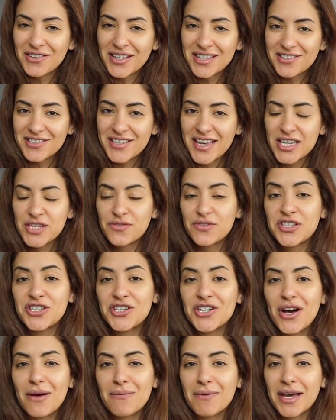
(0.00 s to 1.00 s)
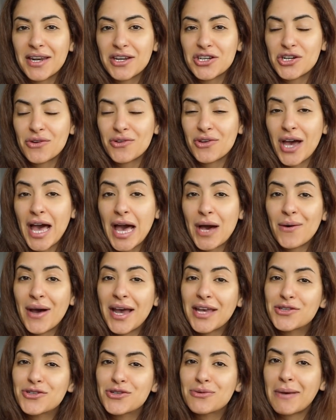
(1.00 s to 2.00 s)
In today's video, I'm gonna show you how
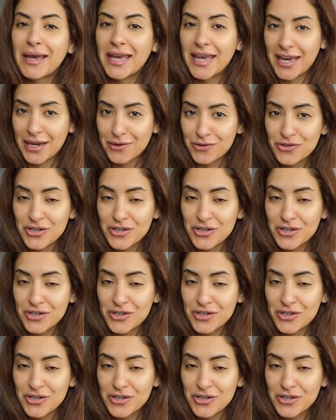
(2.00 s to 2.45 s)
I do my hair